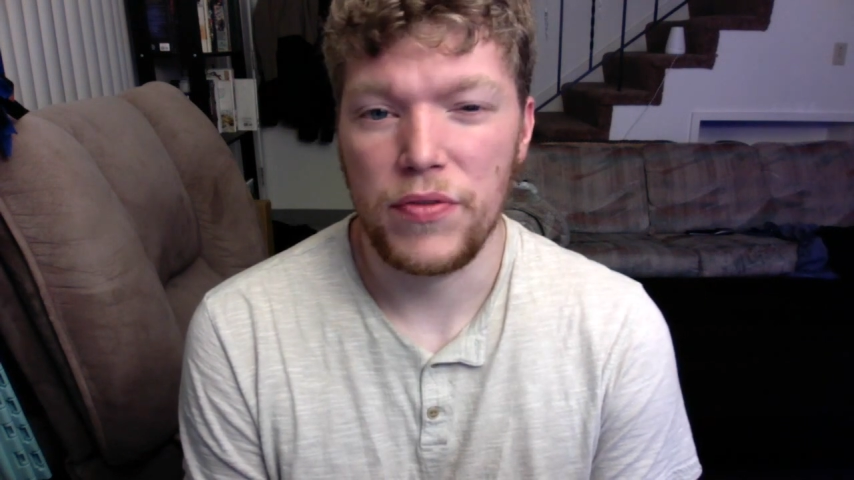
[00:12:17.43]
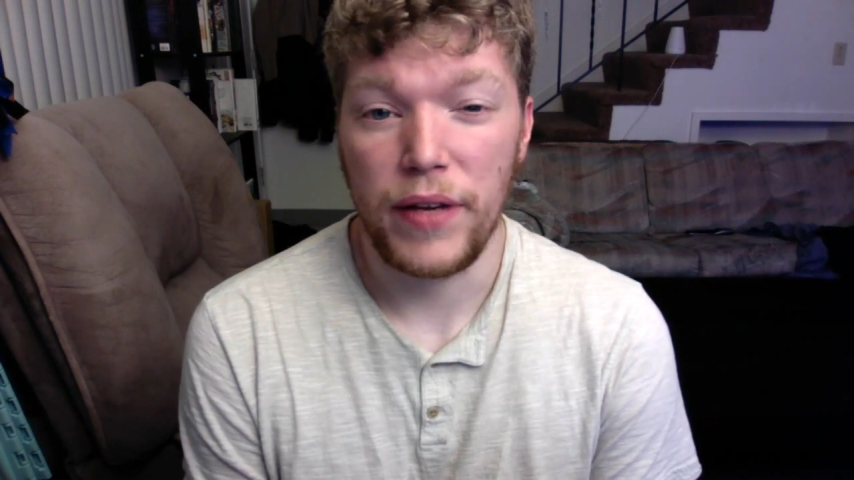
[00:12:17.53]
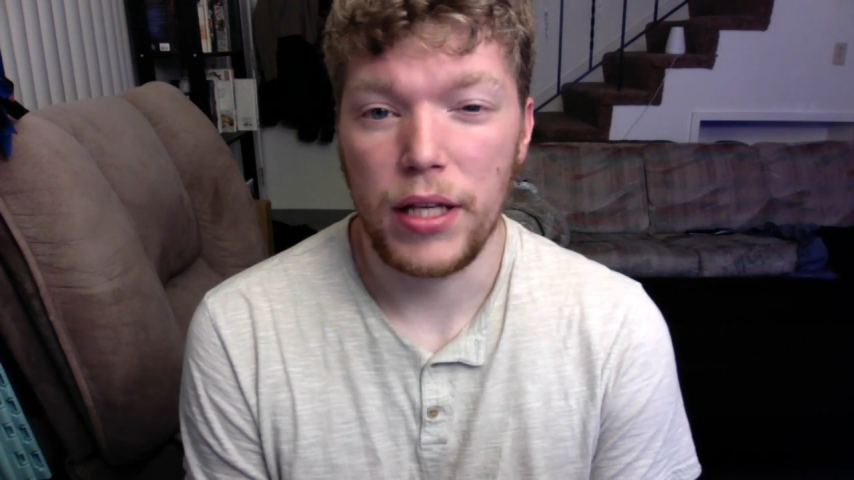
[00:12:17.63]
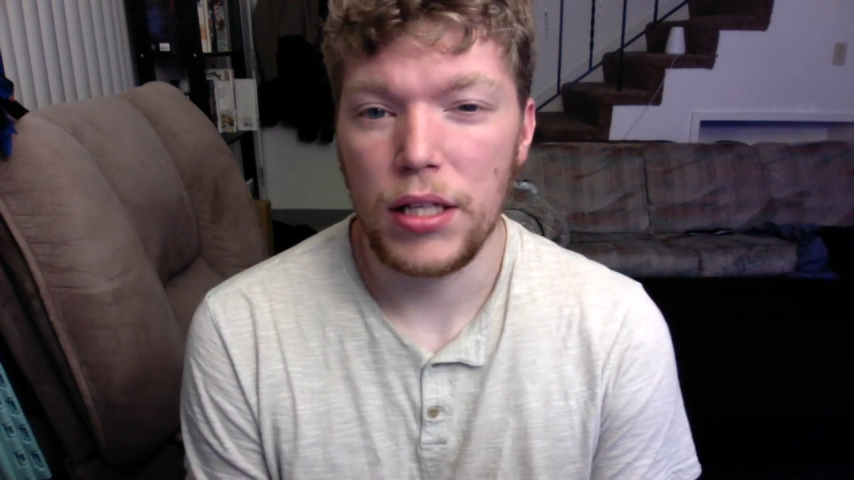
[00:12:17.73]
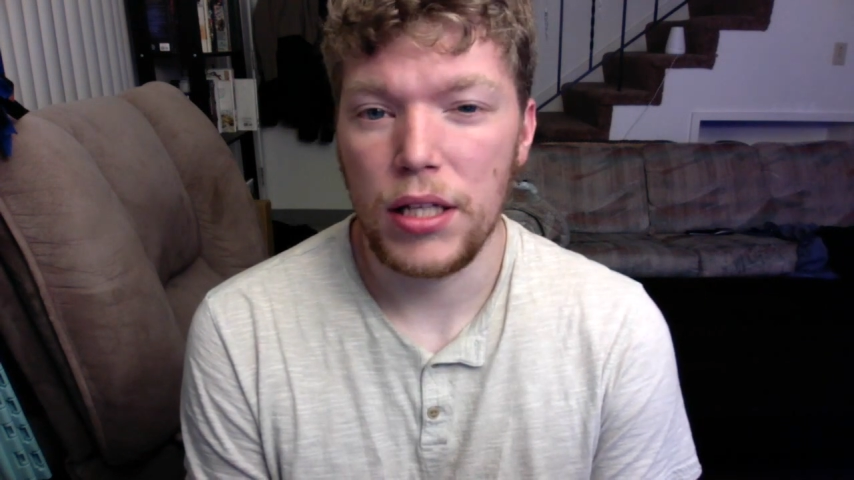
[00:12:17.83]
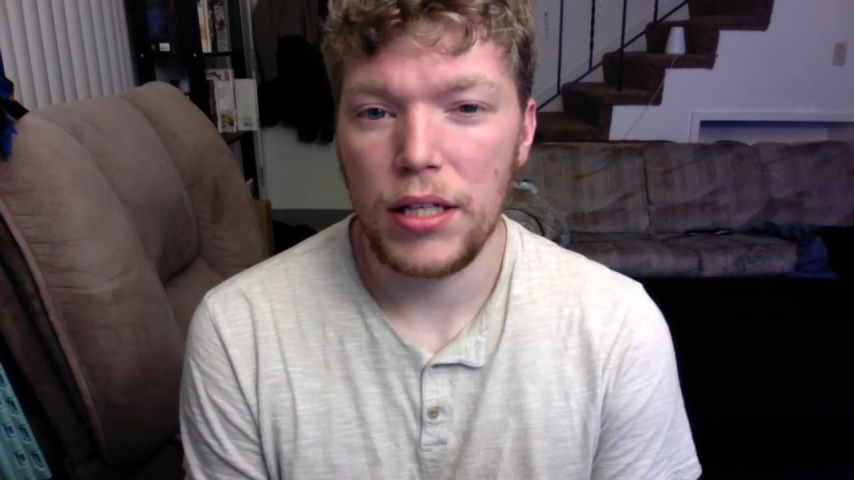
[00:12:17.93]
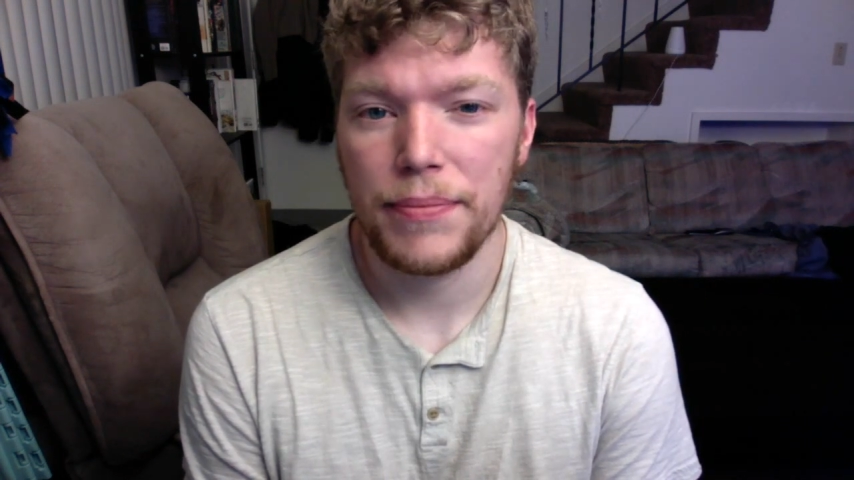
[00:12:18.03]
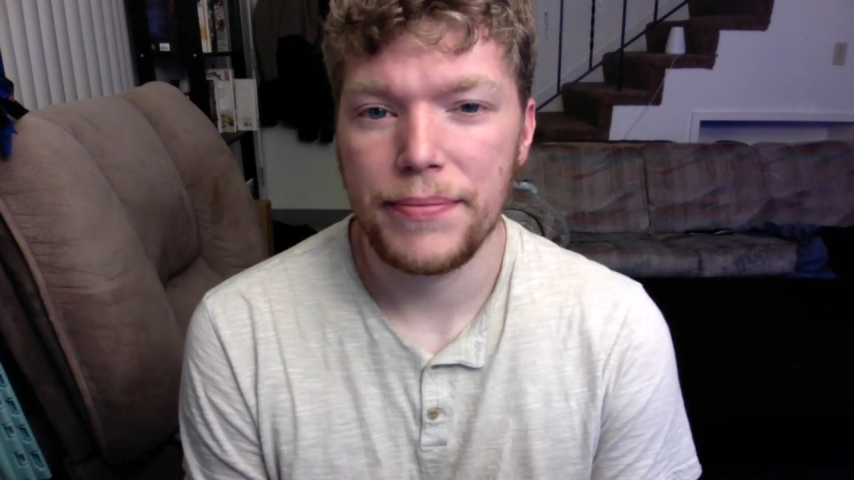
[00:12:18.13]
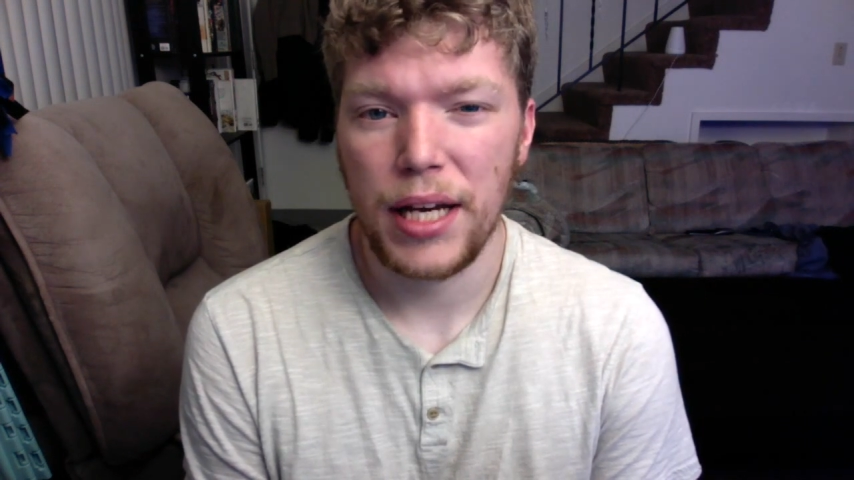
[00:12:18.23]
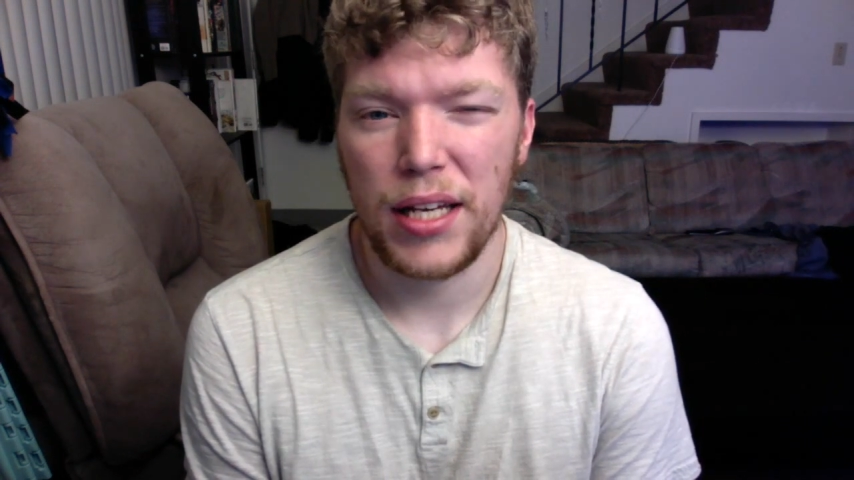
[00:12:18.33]
vaguely.
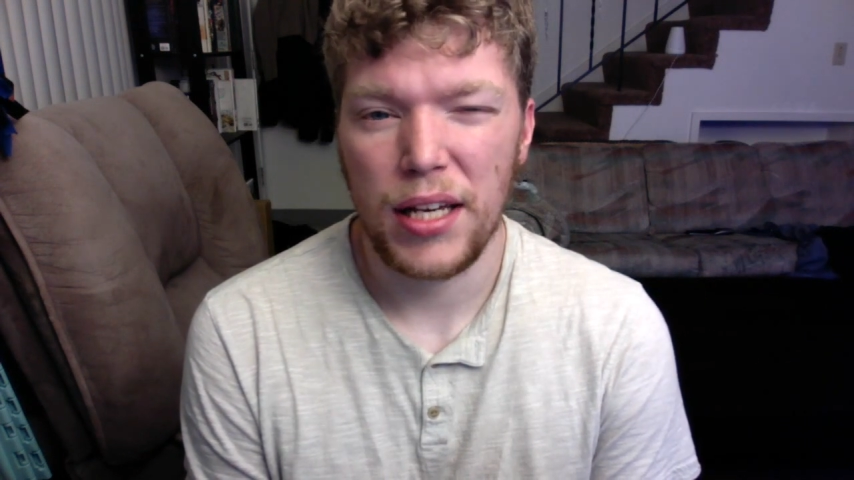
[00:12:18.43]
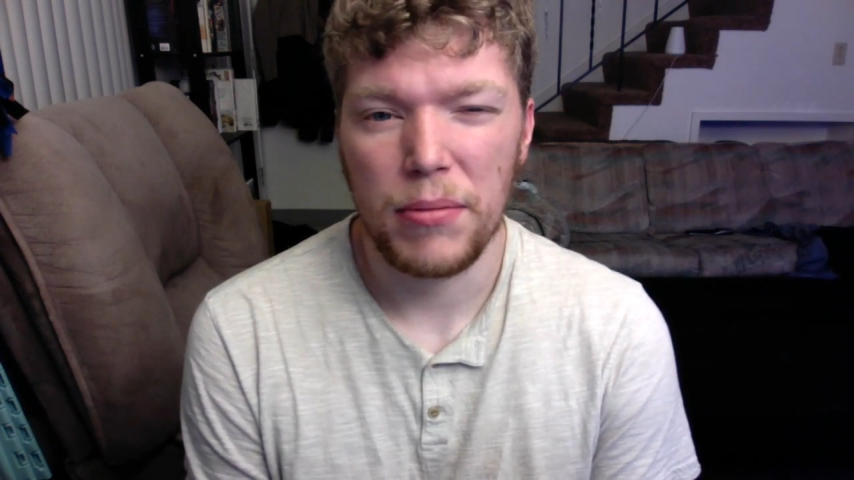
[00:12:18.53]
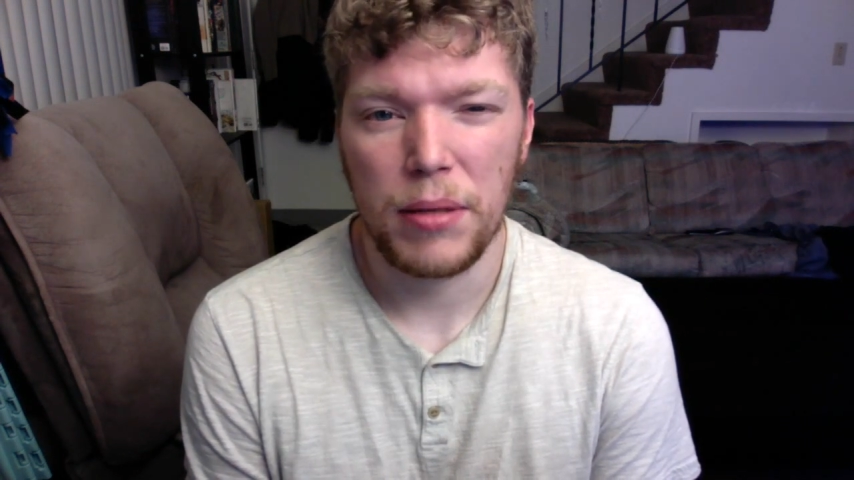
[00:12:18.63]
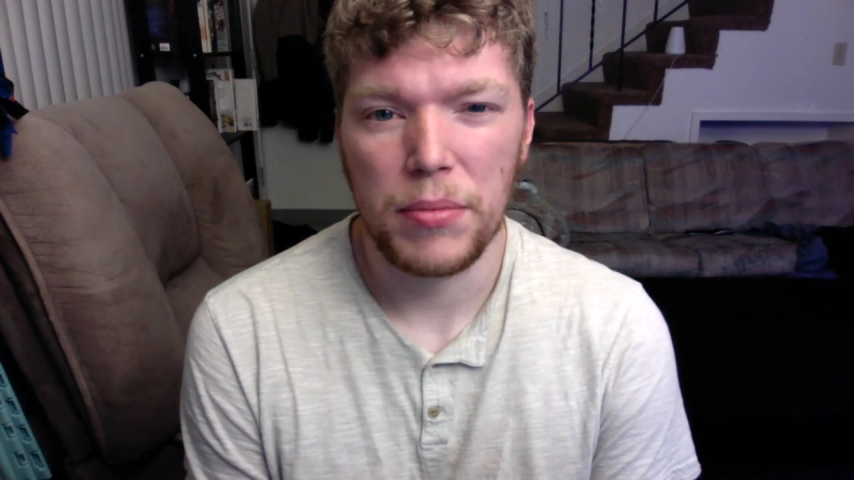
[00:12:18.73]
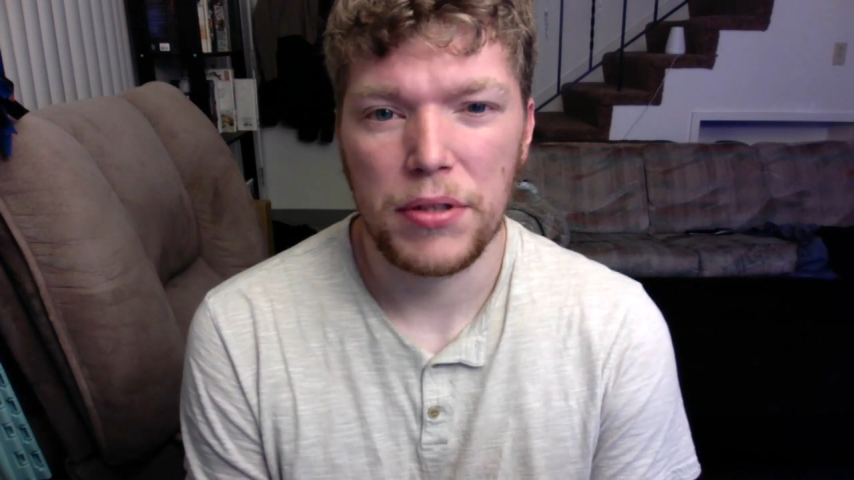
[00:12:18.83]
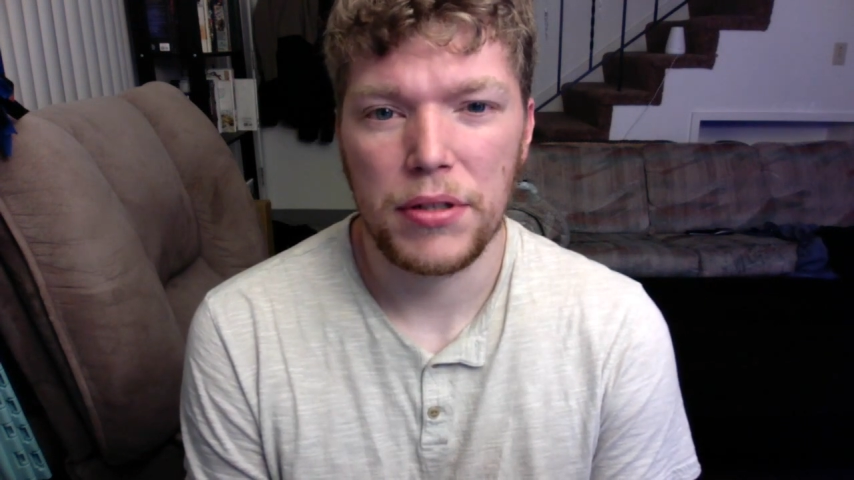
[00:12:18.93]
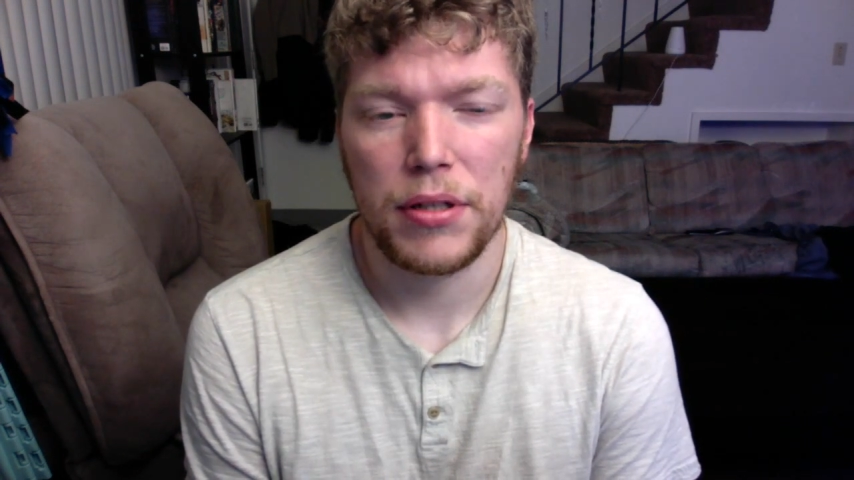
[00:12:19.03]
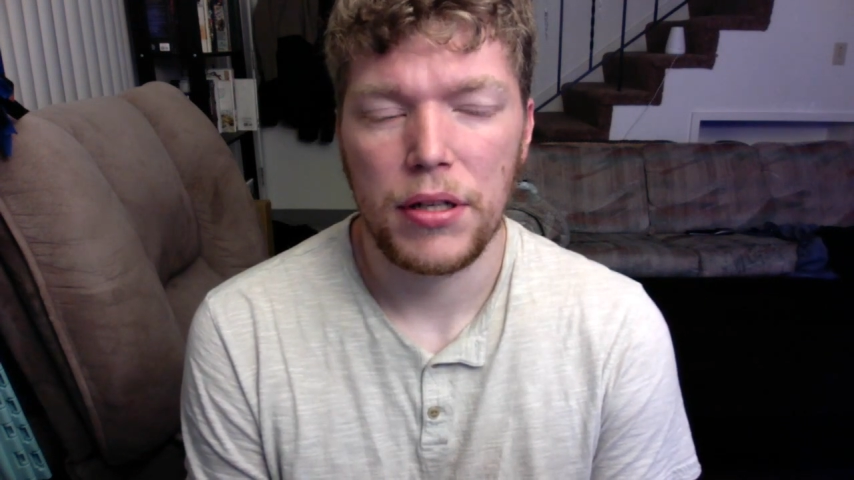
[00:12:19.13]
I can't remember.